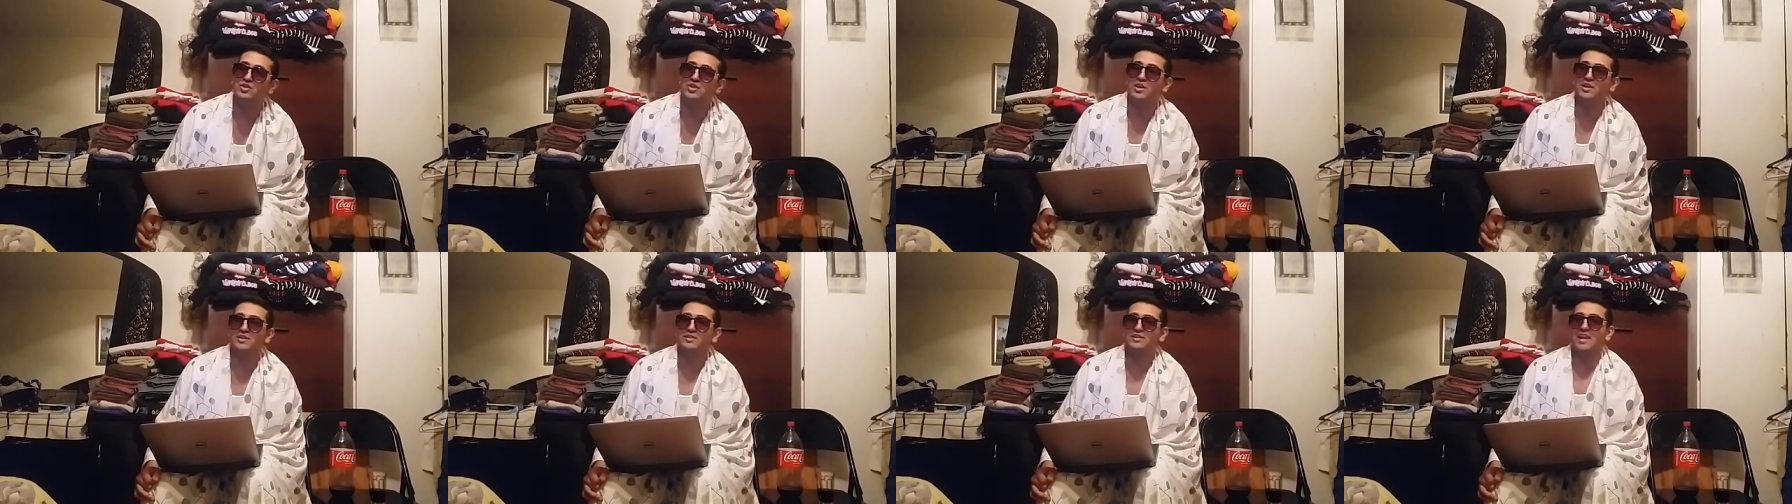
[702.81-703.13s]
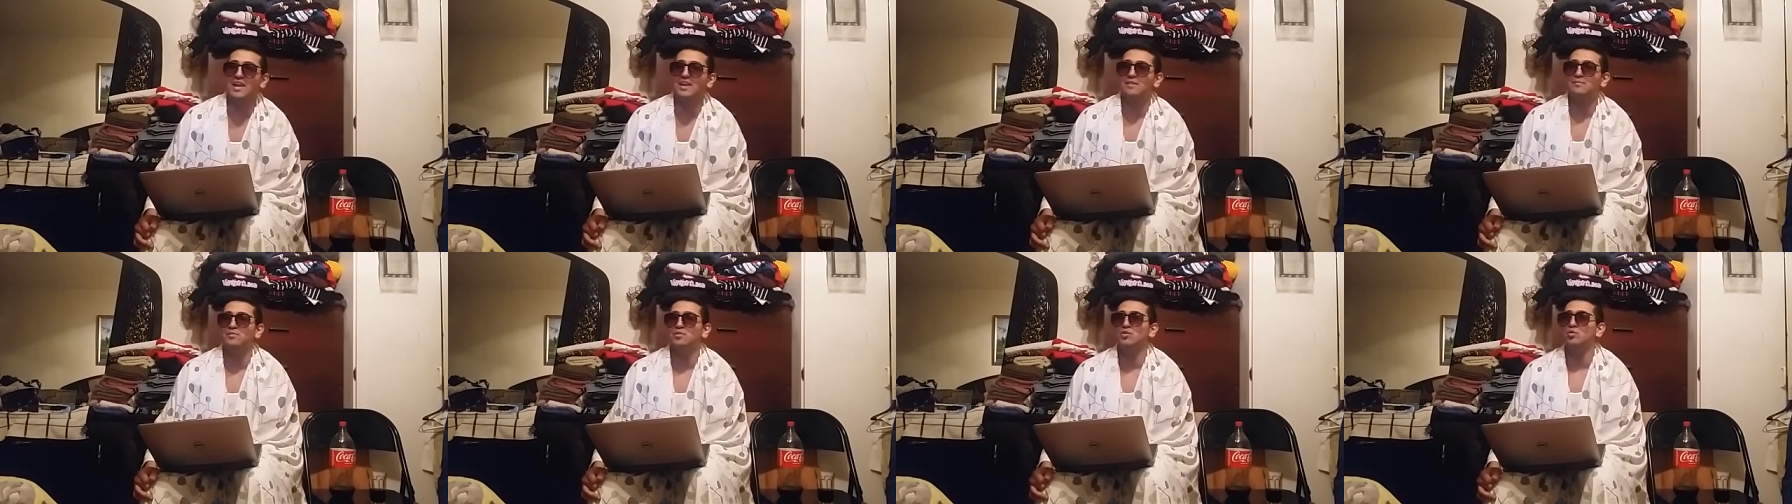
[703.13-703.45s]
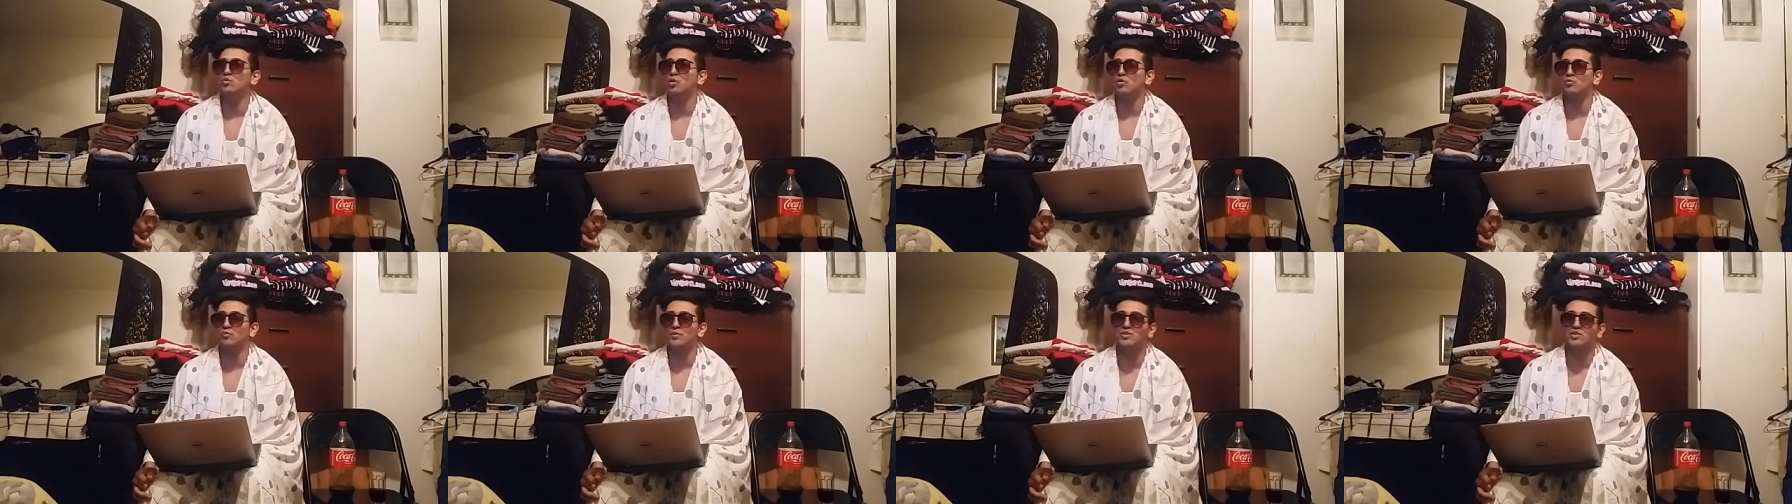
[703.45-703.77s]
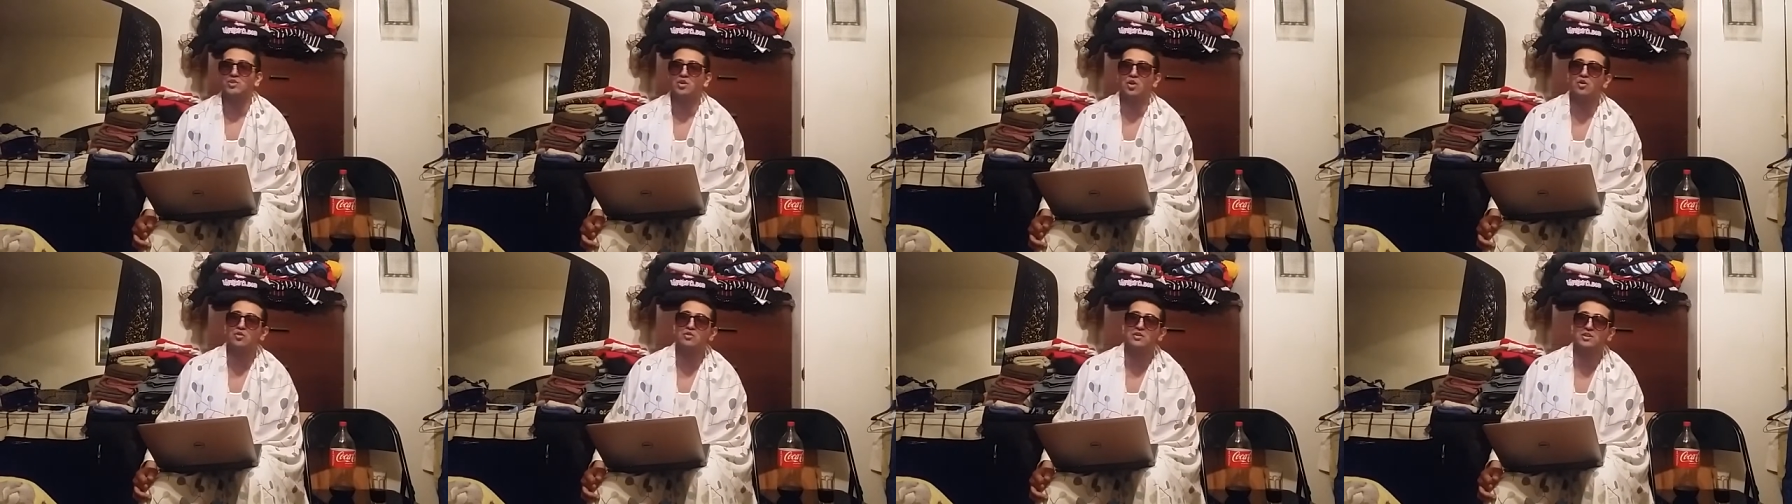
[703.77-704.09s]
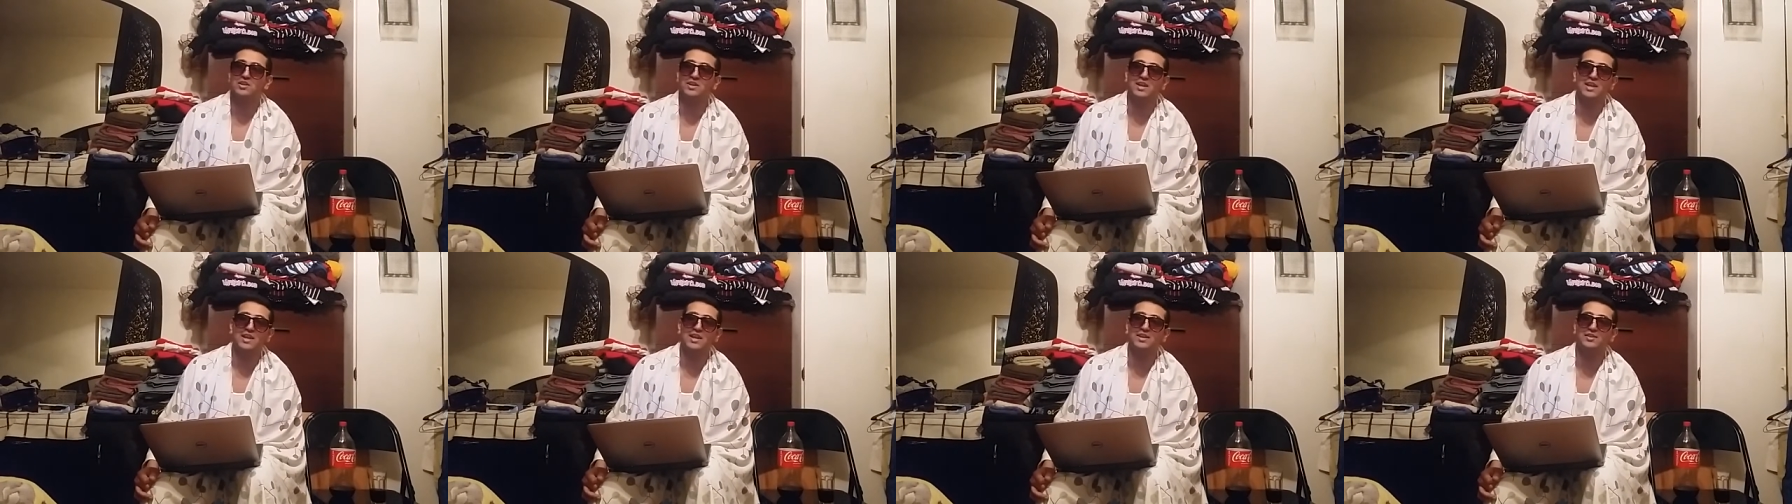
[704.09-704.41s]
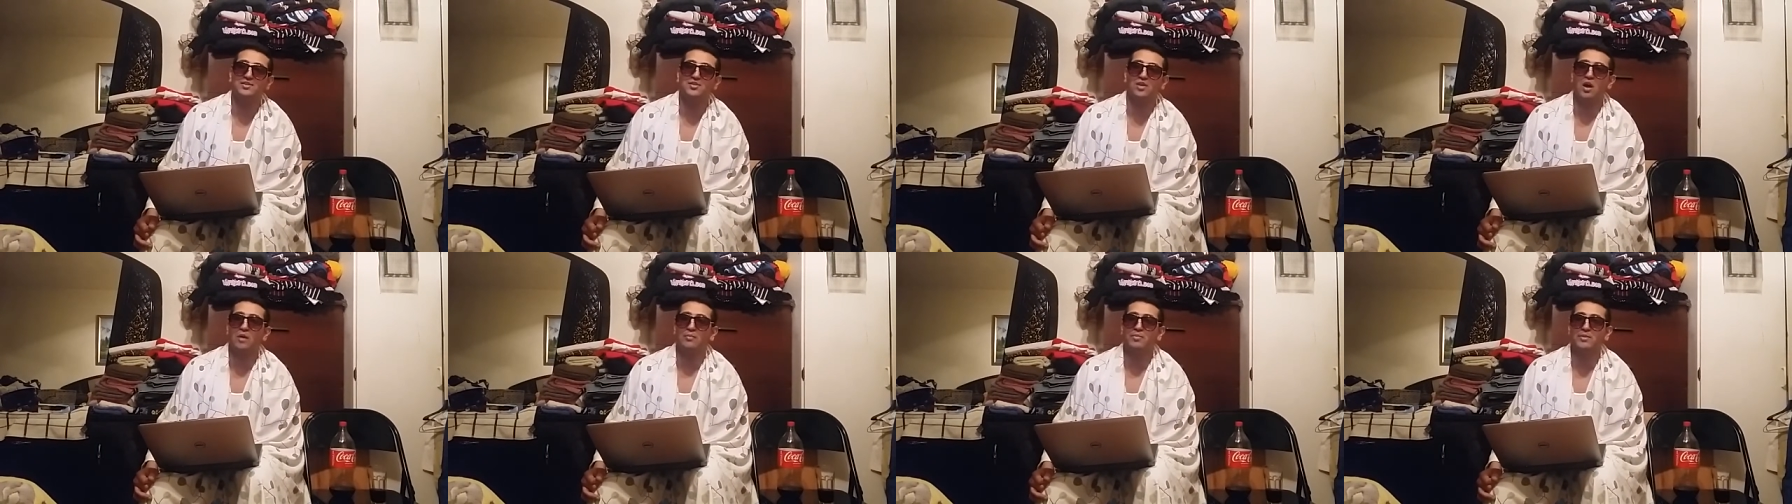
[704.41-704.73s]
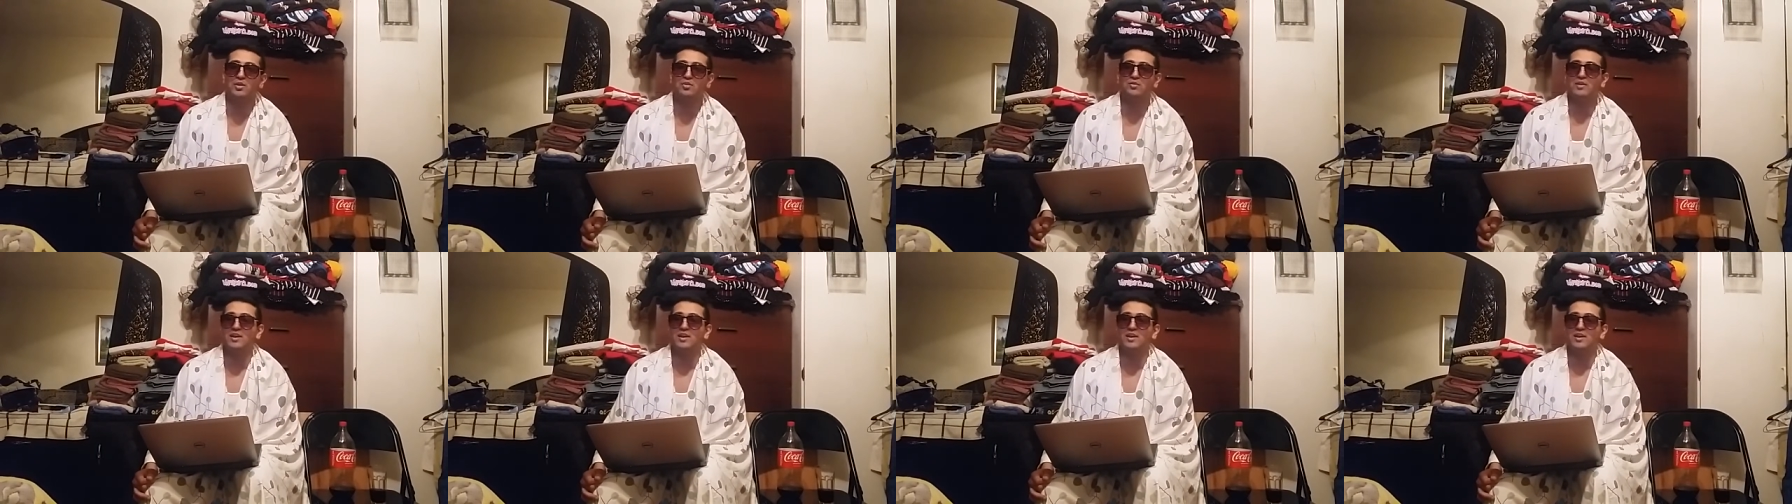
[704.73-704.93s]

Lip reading: going to debut or return in AEW?